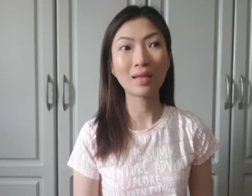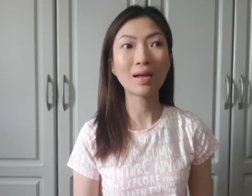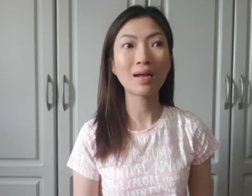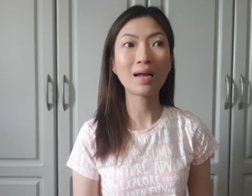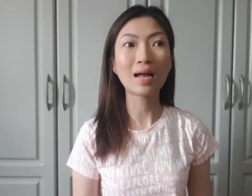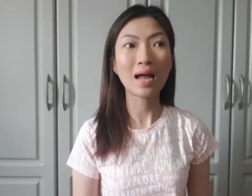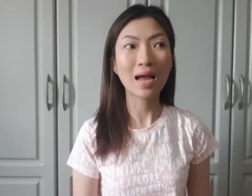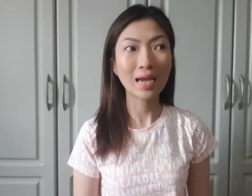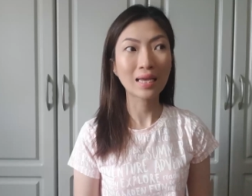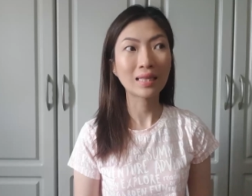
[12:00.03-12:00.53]

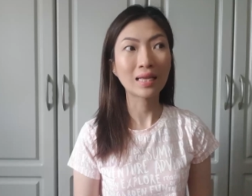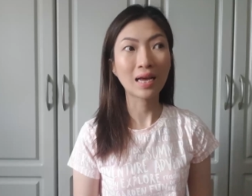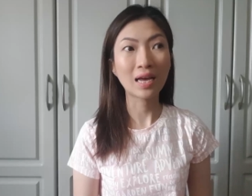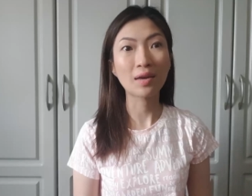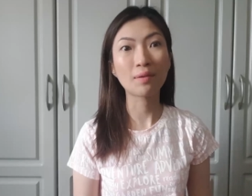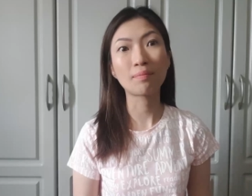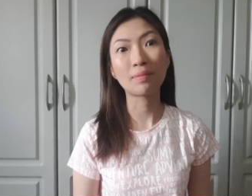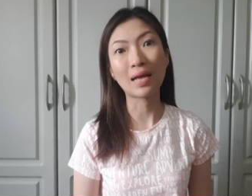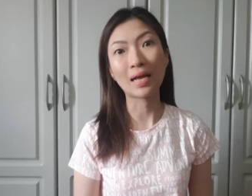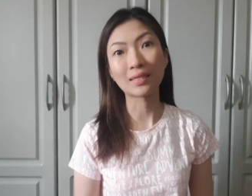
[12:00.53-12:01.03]
Nakain na
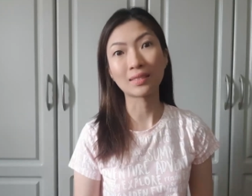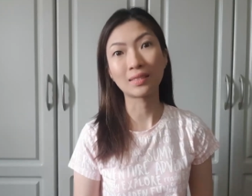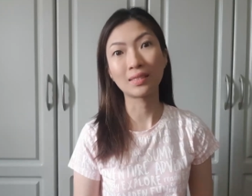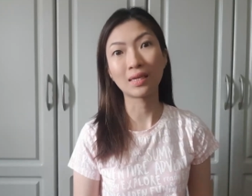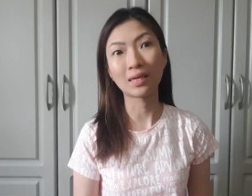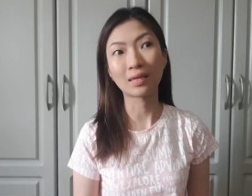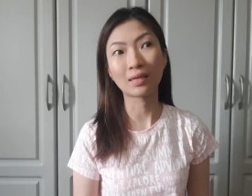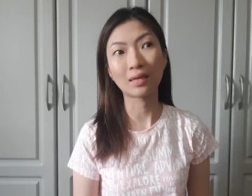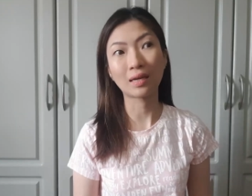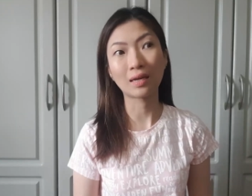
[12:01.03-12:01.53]
nga yung
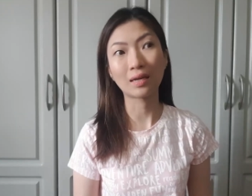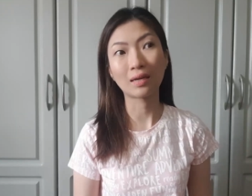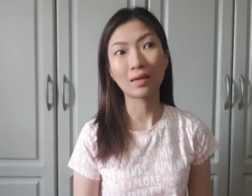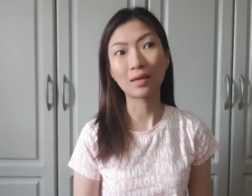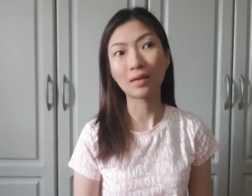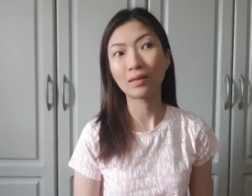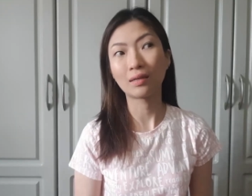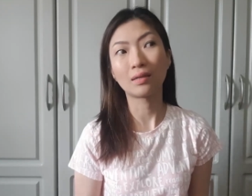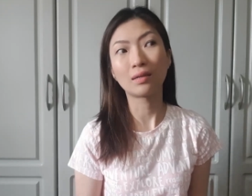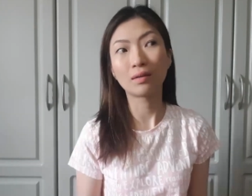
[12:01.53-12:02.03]
plastic.
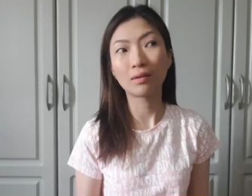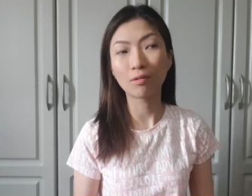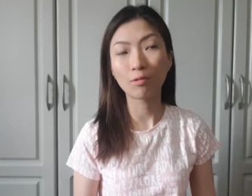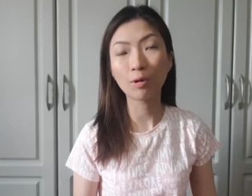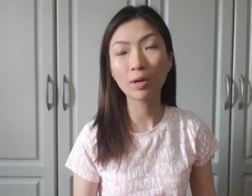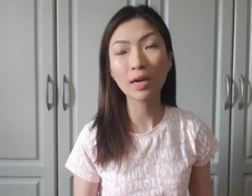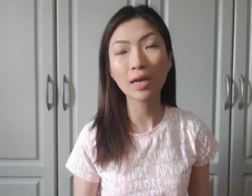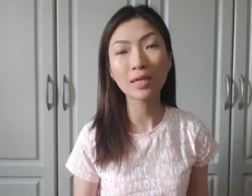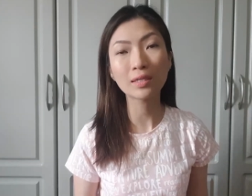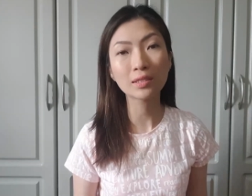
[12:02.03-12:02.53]

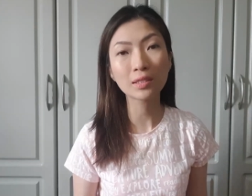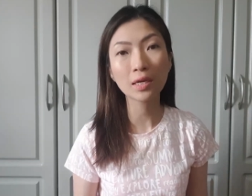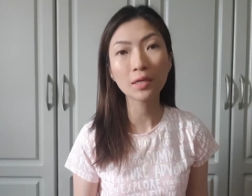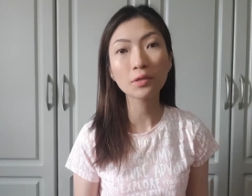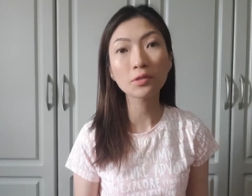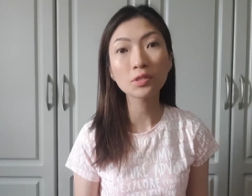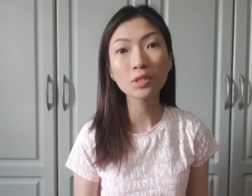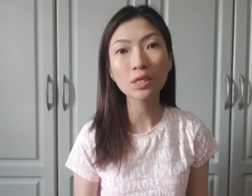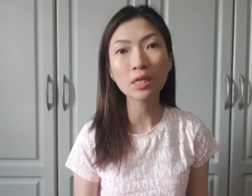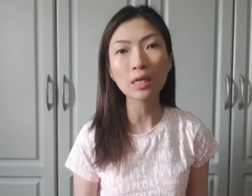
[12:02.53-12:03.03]
What else
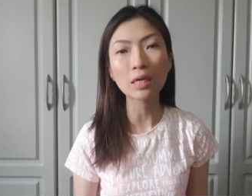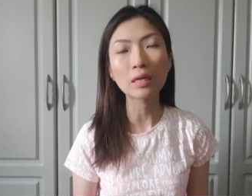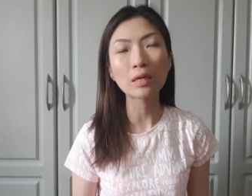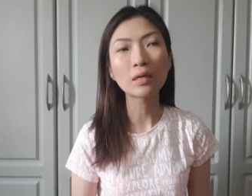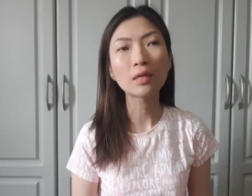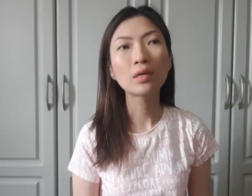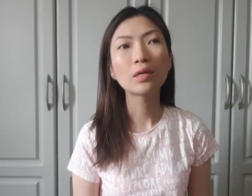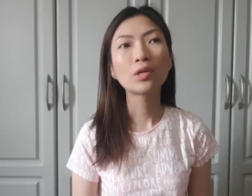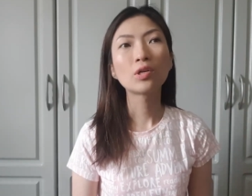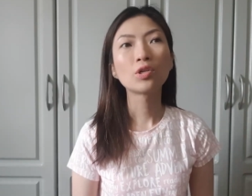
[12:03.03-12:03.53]
can you see?
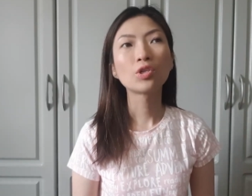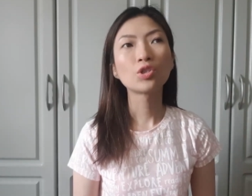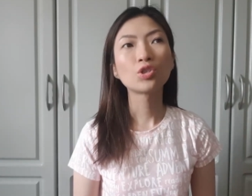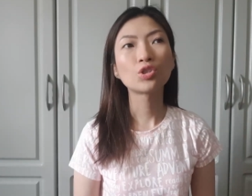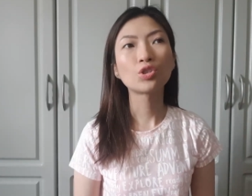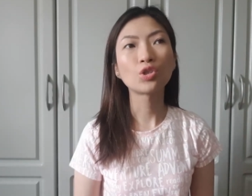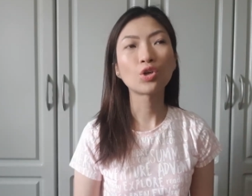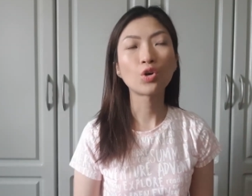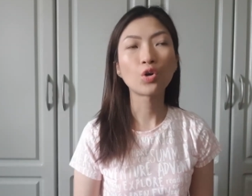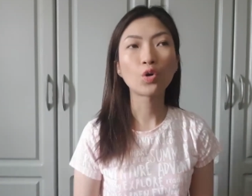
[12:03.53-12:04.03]

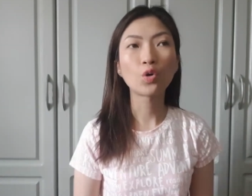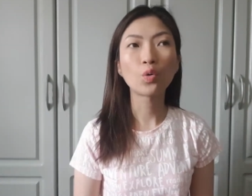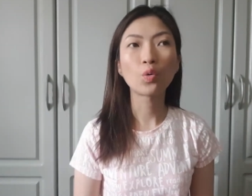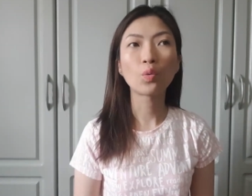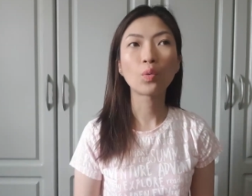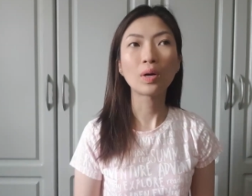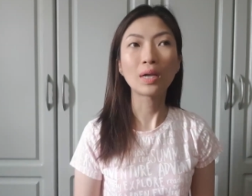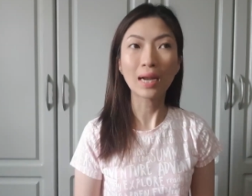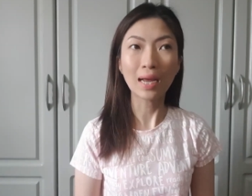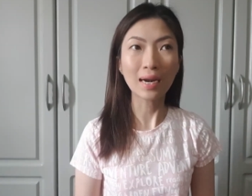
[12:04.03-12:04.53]
So,
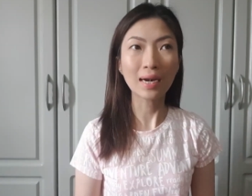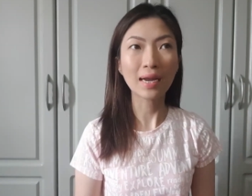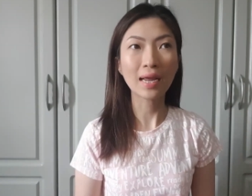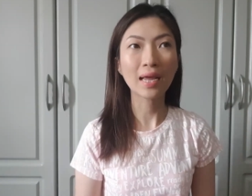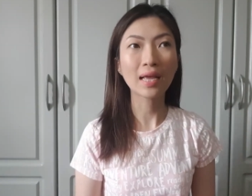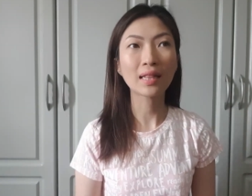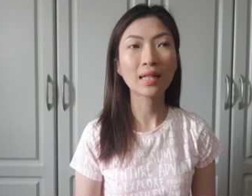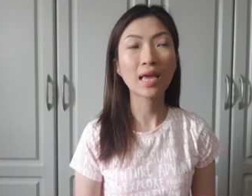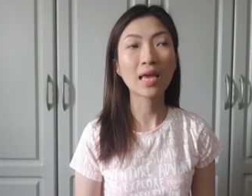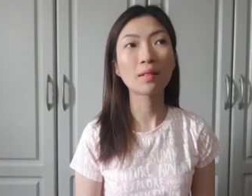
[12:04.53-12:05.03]
wala
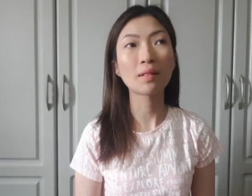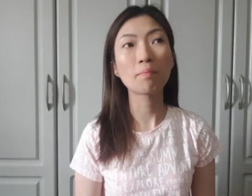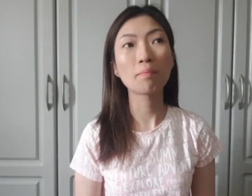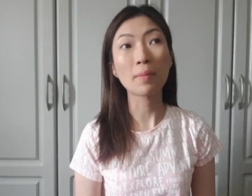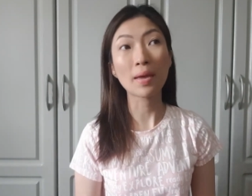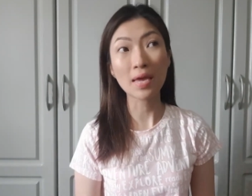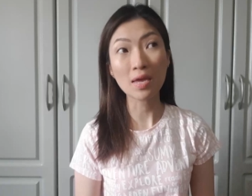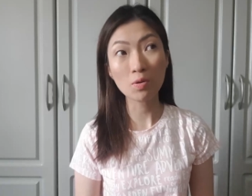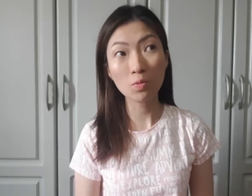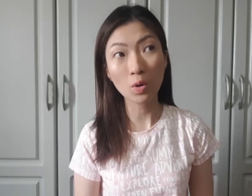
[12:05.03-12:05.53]
rin. And
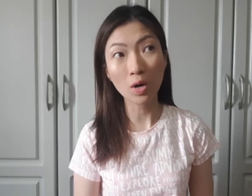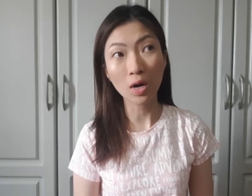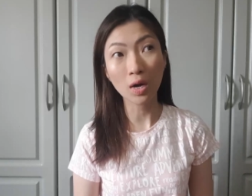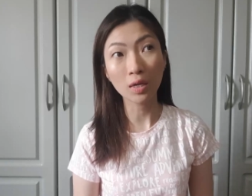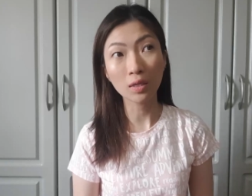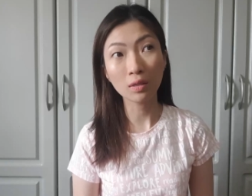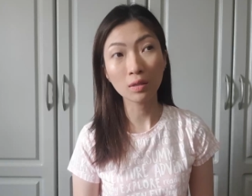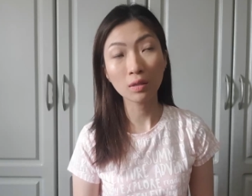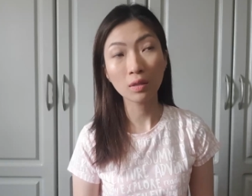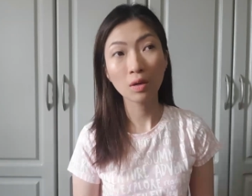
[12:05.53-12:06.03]
May
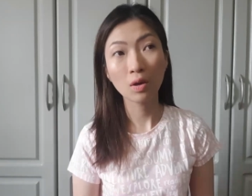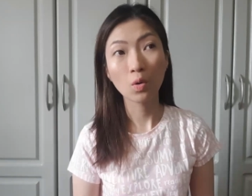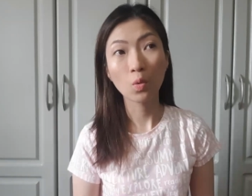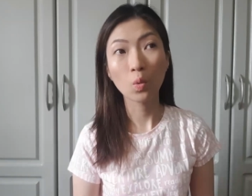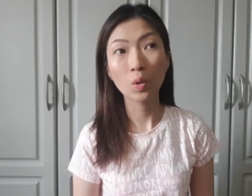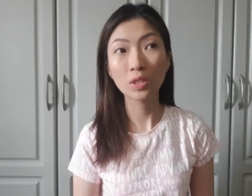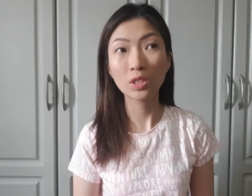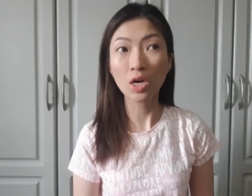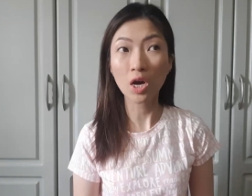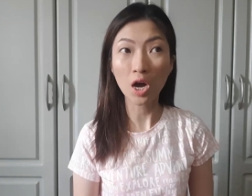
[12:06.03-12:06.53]
1
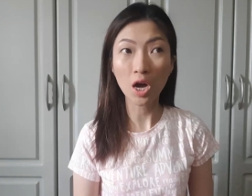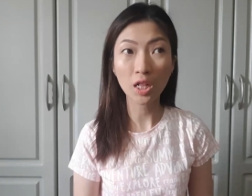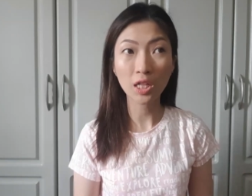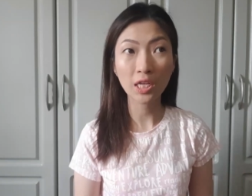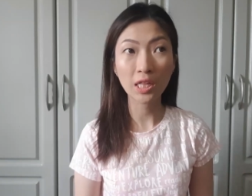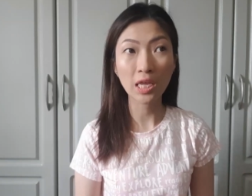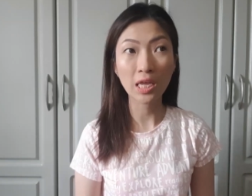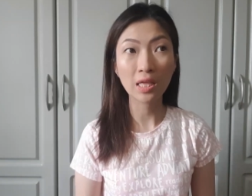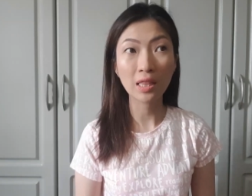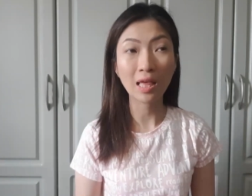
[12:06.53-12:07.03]
was a
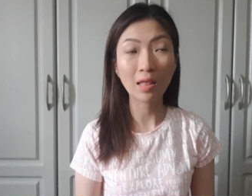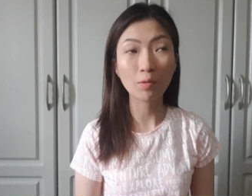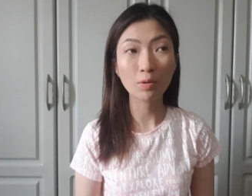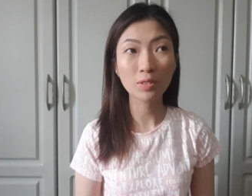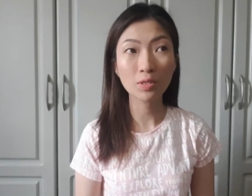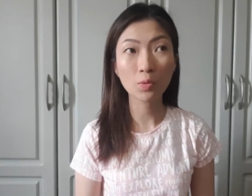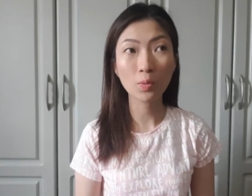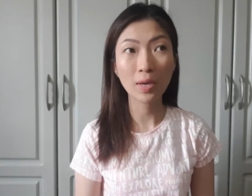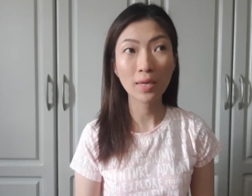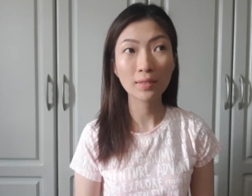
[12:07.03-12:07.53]
holiday. That
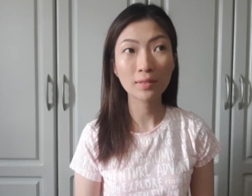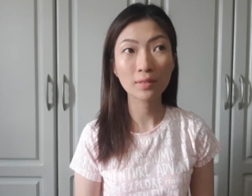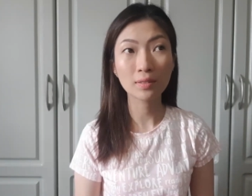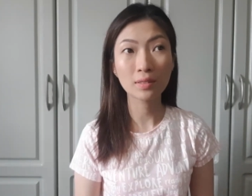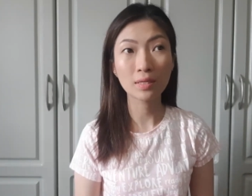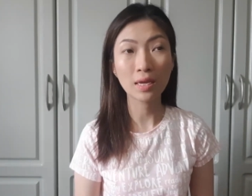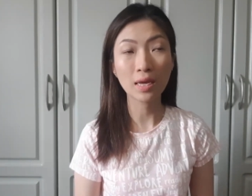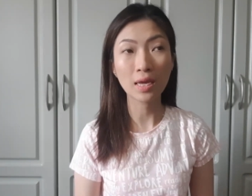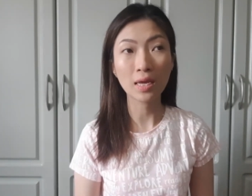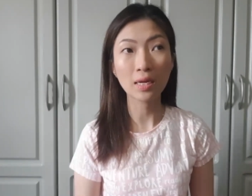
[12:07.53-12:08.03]
was a
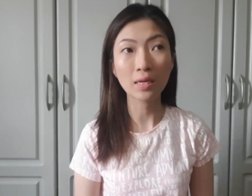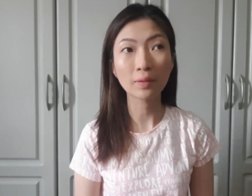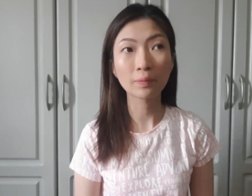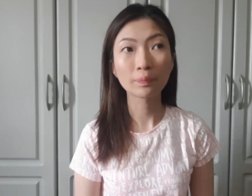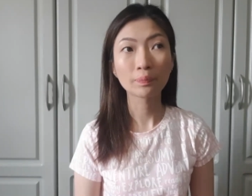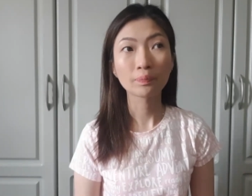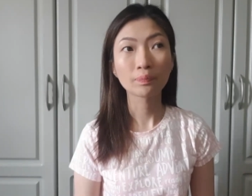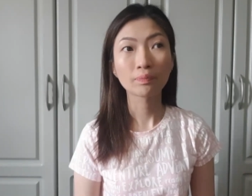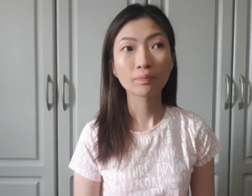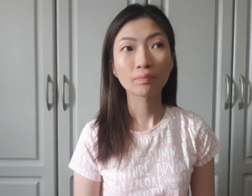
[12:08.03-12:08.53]
Wednesday.
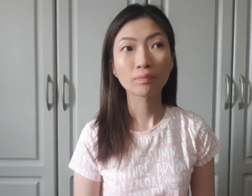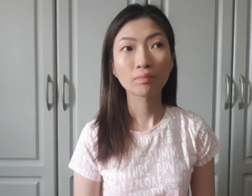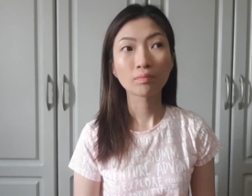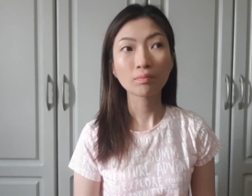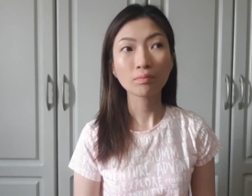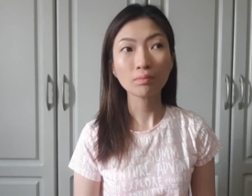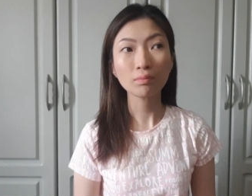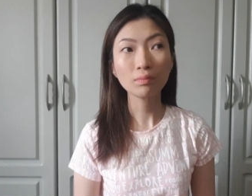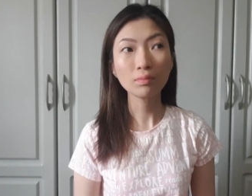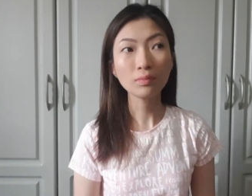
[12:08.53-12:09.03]

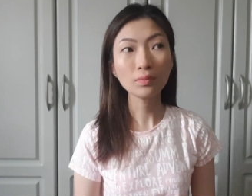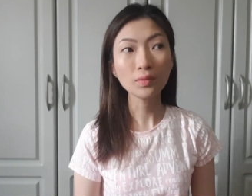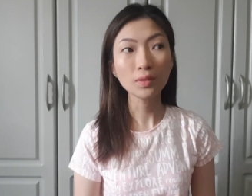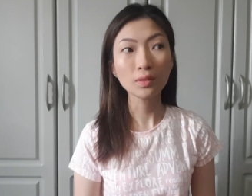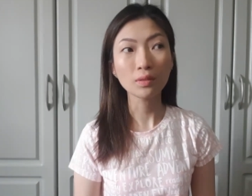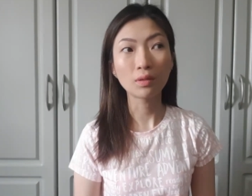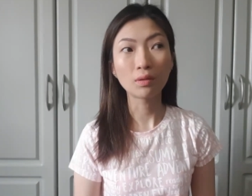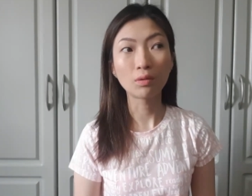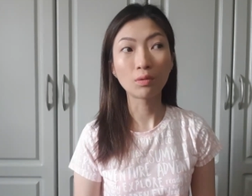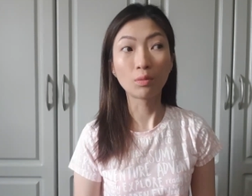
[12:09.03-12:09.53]

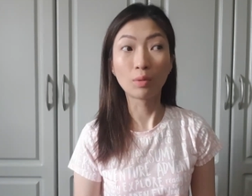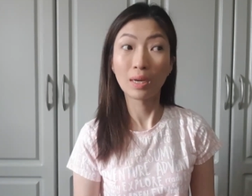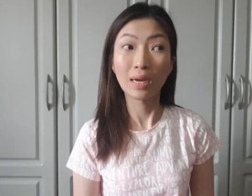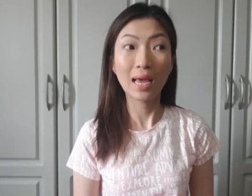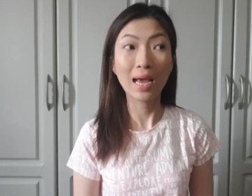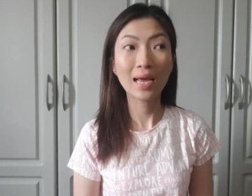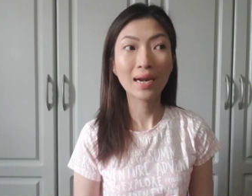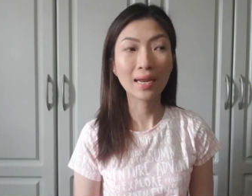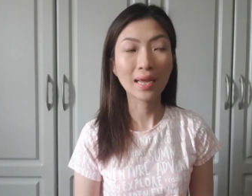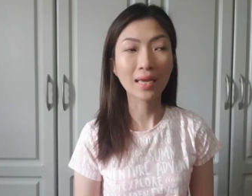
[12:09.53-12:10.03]

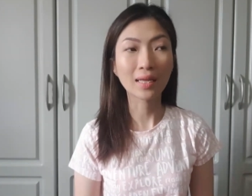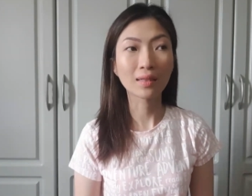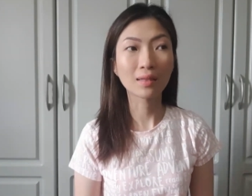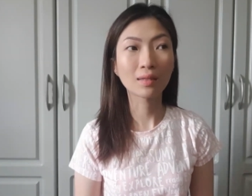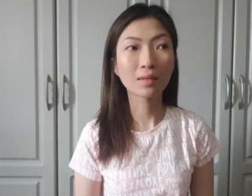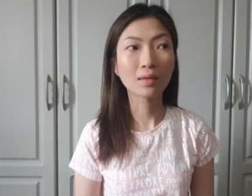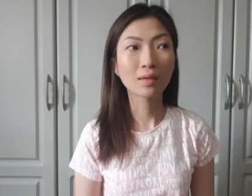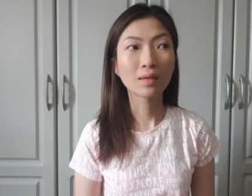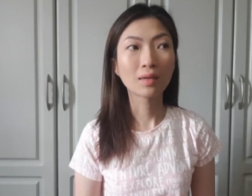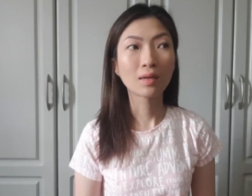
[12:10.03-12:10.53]
Wala
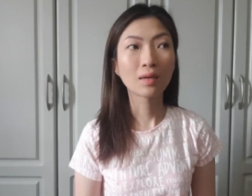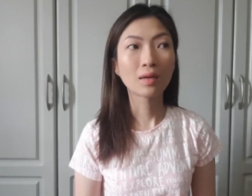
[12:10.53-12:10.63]
rin.